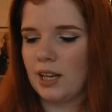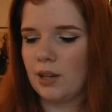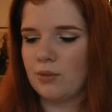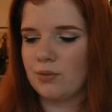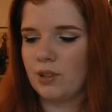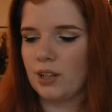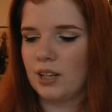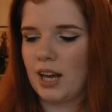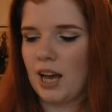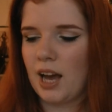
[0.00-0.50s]

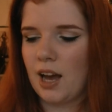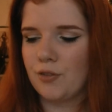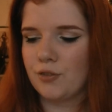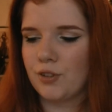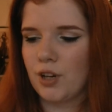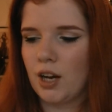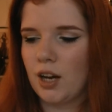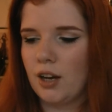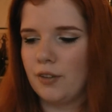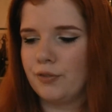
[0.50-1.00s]
get one half
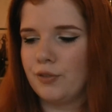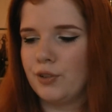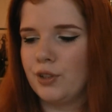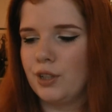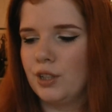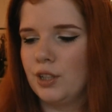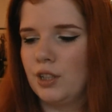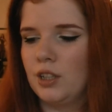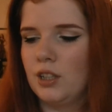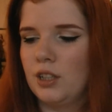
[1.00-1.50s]

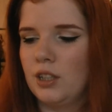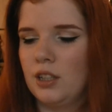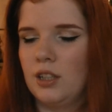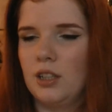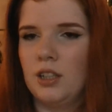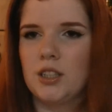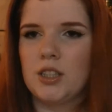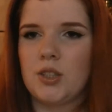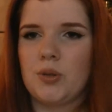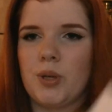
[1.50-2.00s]
off.
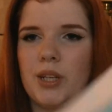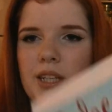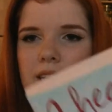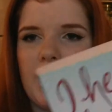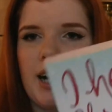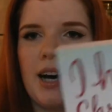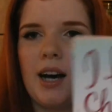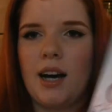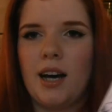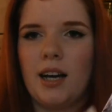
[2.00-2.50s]
So I
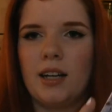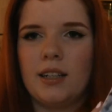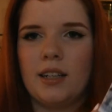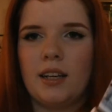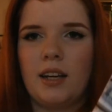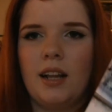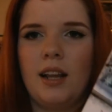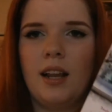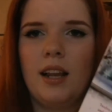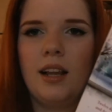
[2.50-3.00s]
got
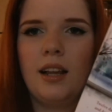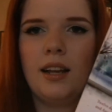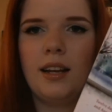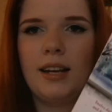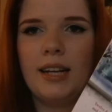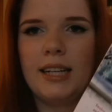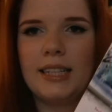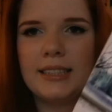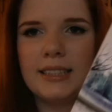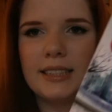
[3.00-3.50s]

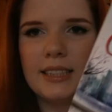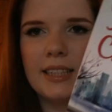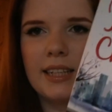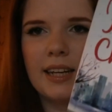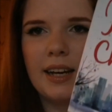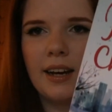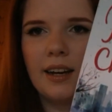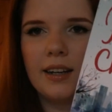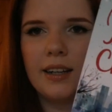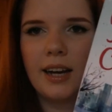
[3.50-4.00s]
Lindsey
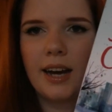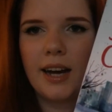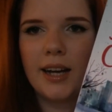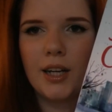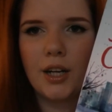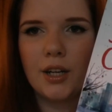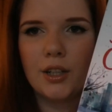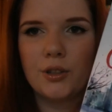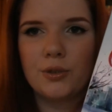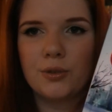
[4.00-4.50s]
Kelk, I
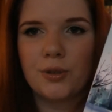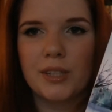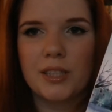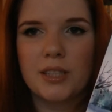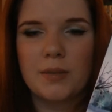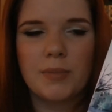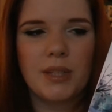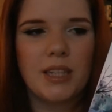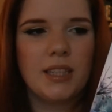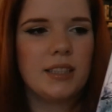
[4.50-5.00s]
Heart
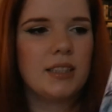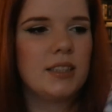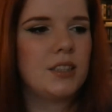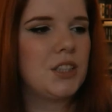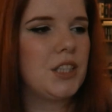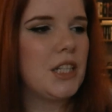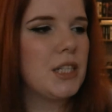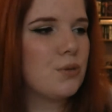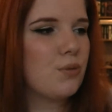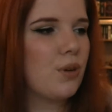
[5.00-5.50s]

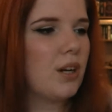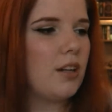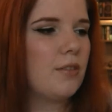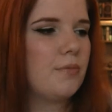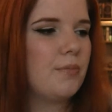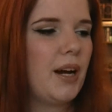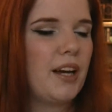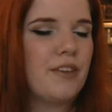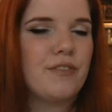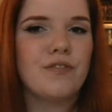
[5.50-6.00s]
Christmas. She's one
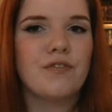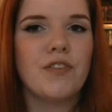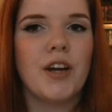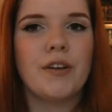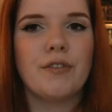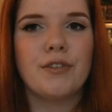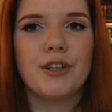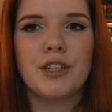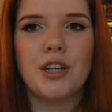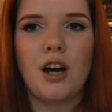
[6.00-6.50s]
of my
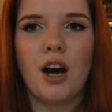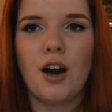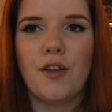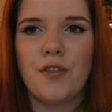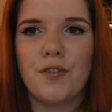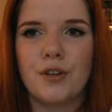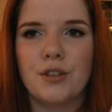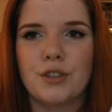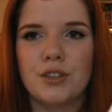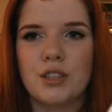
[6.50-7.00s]
favorite
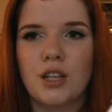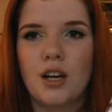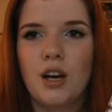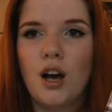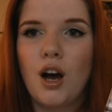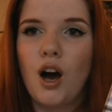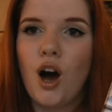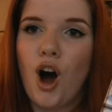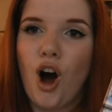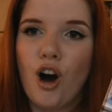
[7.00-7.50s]
authors
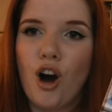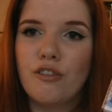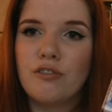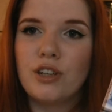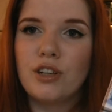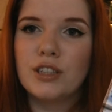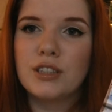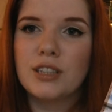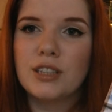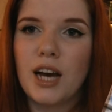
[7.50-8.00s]

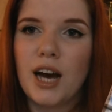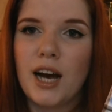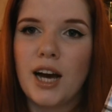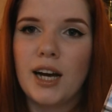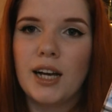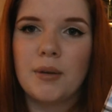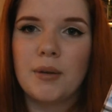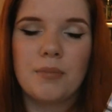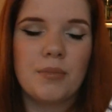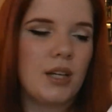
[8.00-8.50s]
of all
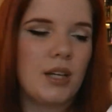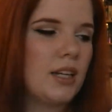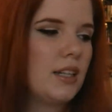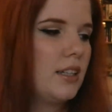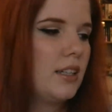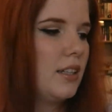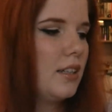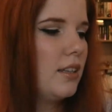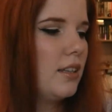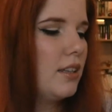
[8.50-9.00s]
time.
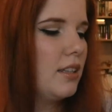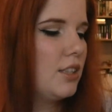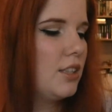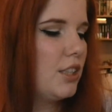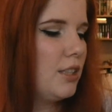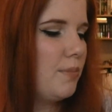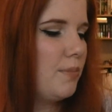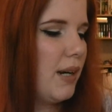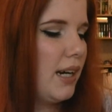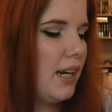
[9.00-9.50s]

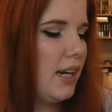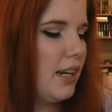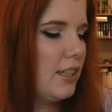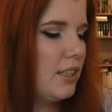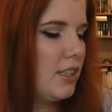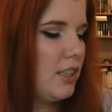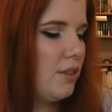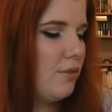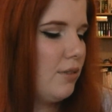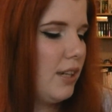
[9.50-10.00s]
She
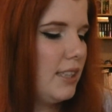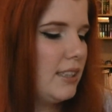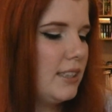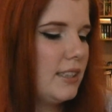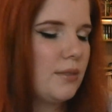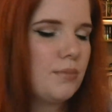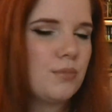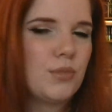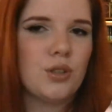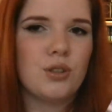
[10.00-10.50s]
she
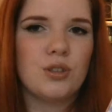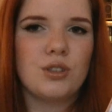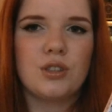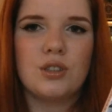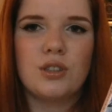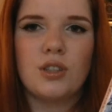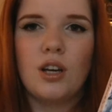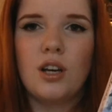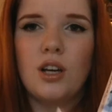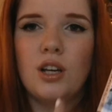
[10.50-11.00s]
writes the
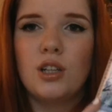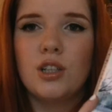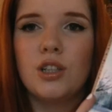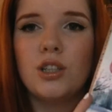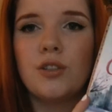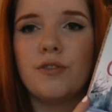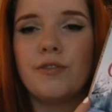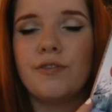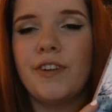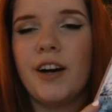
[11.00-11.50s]
most
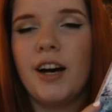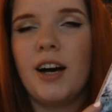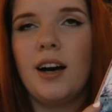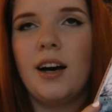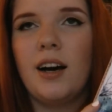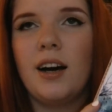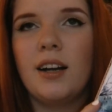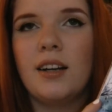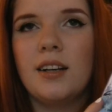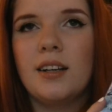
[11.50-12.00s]

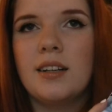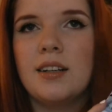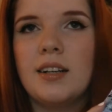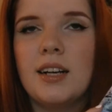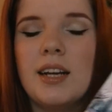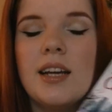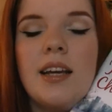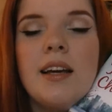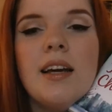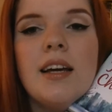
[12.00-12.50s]

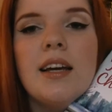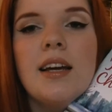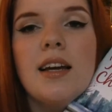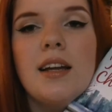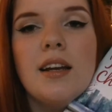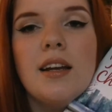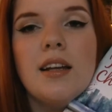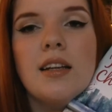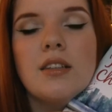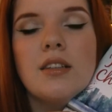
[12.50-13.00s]
fun
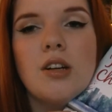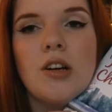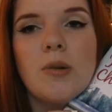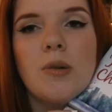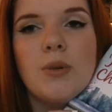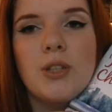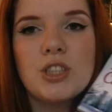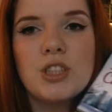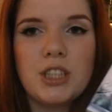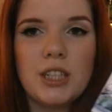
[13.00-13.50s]
and
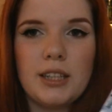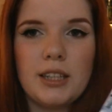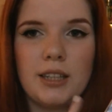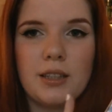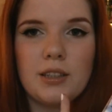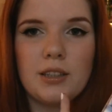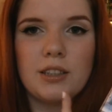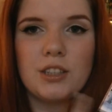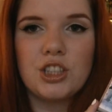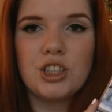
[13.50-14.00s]
adorable
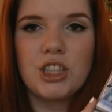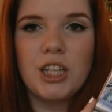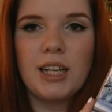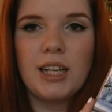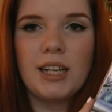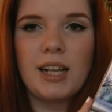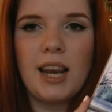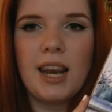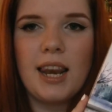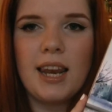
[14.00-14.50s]
chick
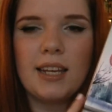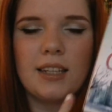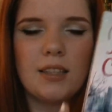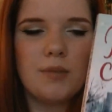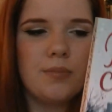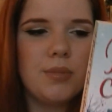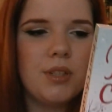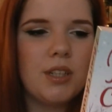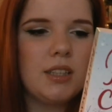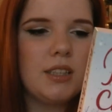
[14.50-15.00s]
chick lit
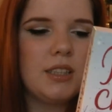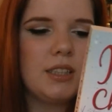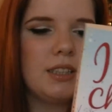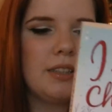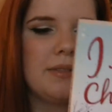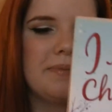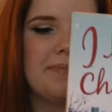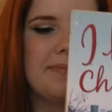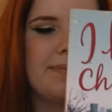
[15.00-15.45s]
books.